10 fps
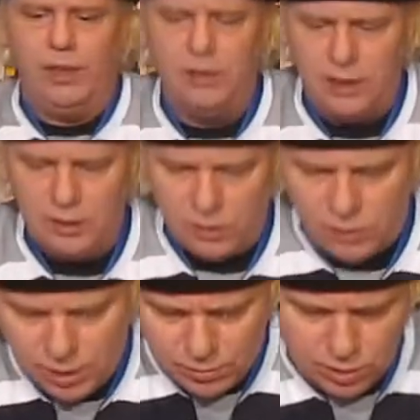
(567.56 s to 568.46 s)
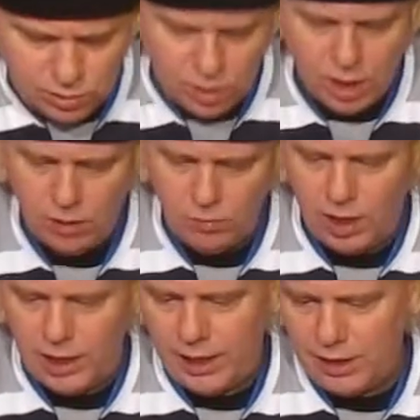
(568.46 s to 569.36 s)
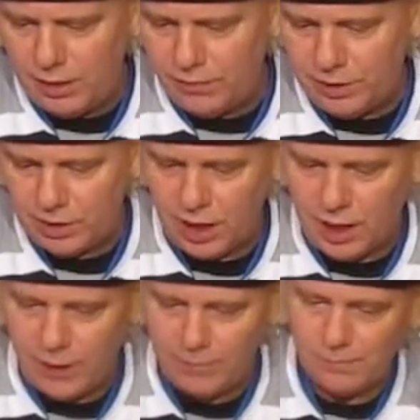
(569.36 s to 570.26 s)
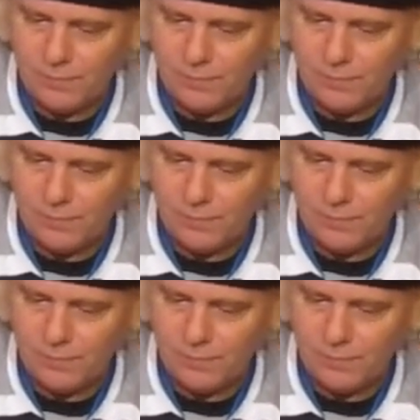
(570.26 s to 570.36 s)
and so he was well ahead of his time.